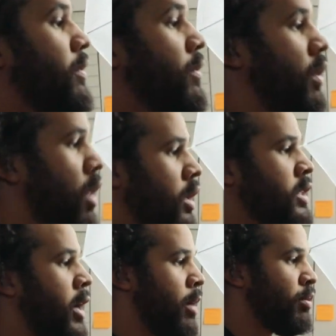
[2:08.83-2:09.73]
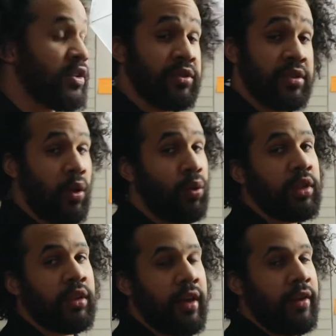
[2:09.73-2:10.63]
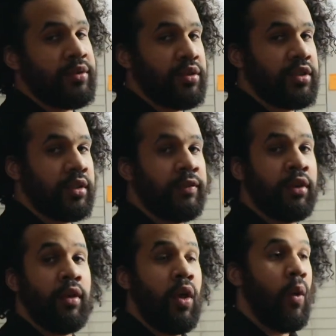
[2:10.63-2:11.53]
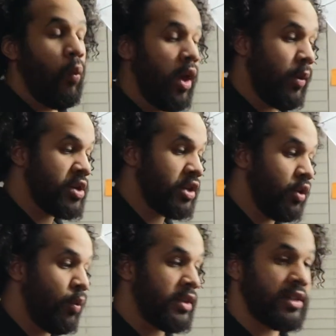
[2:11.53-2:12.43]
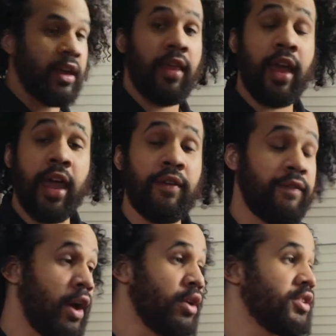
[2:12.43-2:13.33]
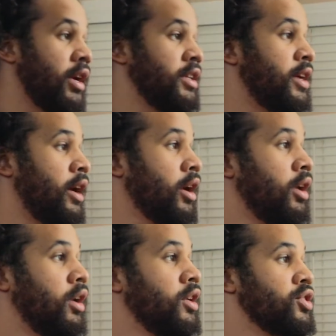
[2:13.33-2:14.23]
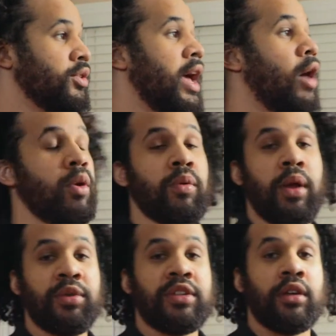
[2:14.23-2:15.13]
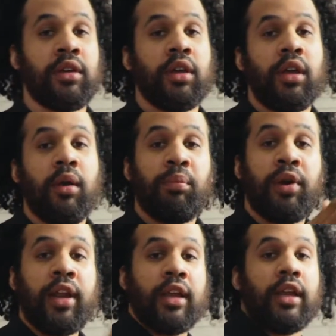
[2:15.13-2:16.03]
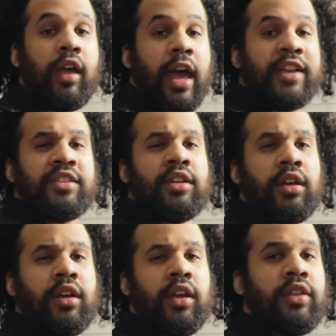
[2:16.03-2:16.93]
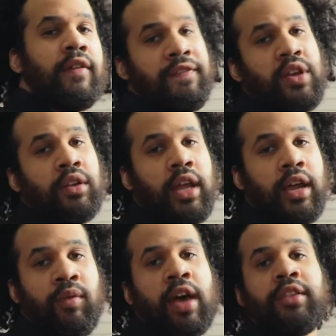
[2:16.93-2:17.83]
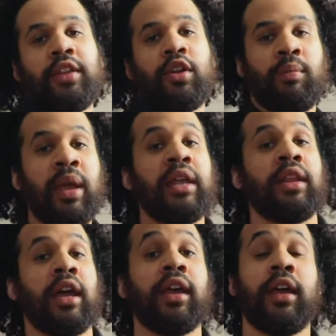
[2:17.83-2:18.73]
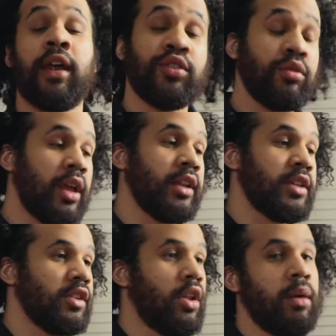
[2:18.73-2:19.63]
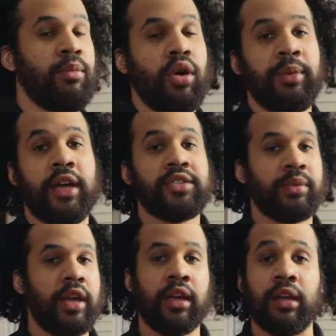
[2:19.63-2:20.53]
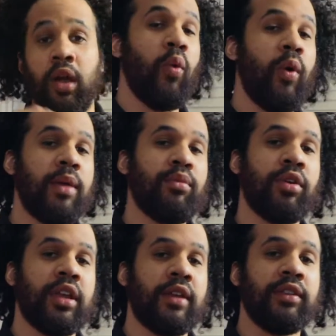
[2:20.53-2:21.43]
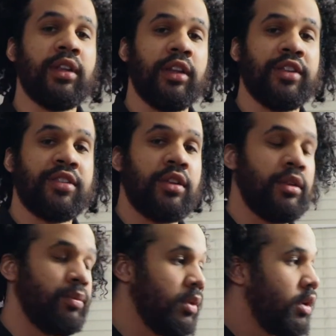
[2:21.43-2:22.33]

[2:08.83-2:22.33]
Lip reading: For a long time, this was the only light I was using for What I Wish I Knew Wednesday and Fireside Tech. So now we were able to put it as the fill light rather than our main light, and I do like this a lot more because I'm getting a way more evenly lit scene.